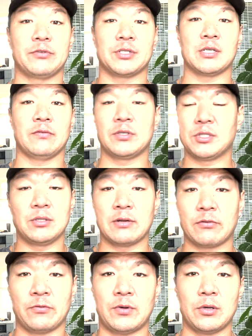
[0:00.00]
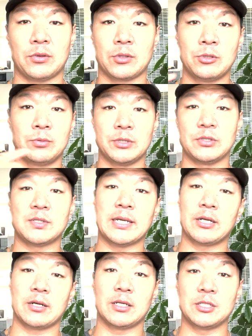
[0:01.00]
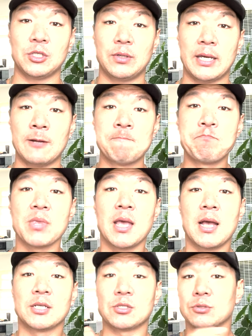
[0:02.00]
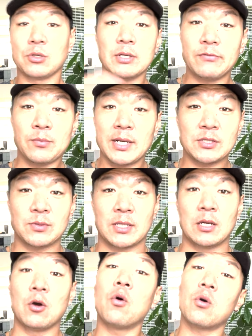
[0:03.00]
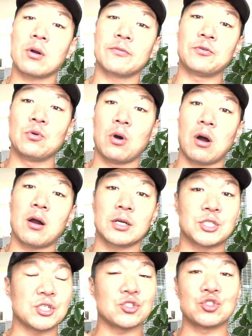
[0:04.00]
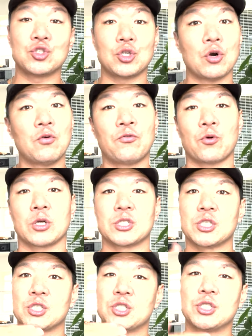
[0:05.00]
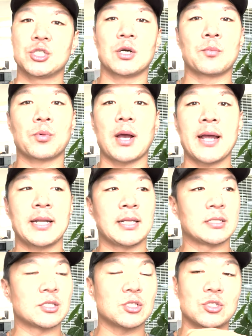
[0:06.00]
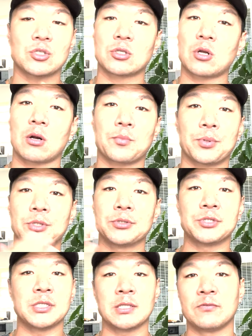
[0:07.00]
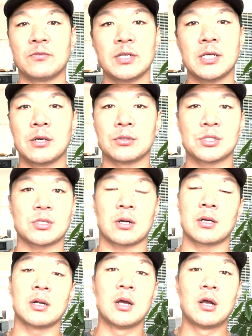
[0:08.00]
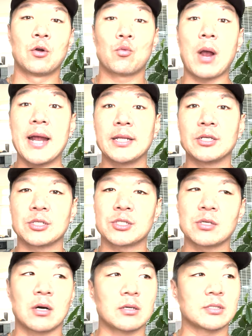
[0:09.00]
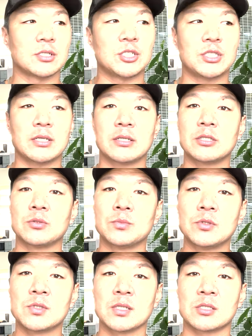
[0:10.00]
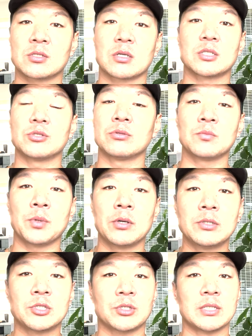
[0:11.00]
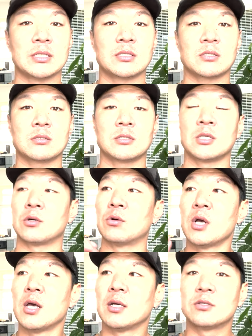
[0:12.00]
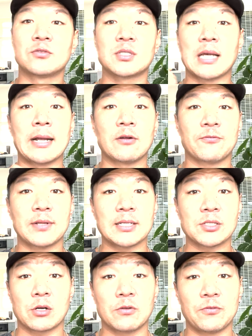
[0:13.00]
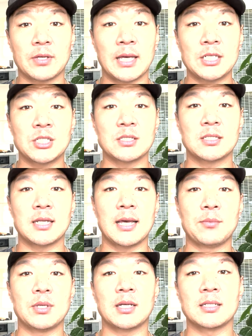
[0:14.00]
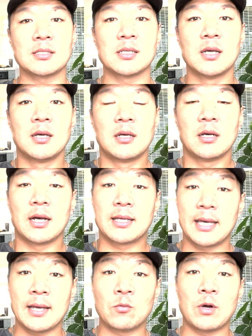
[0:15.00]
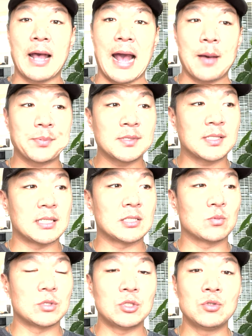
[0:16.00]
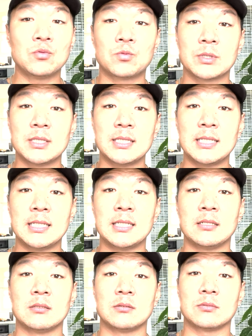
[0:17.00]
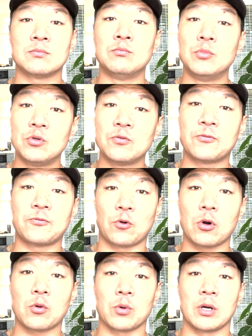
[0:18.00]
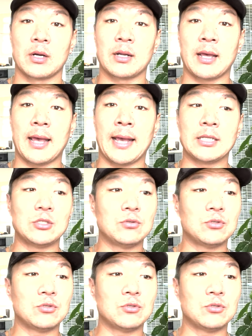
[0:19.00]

yourself because you never fall through when you say you're gonna do it so don't even mess with it or if you are just go for it just jump right in start producing videos start writing your songs and sharing your music start doing poetry you know sign up for that certification today because again what happens is when you really move forward and you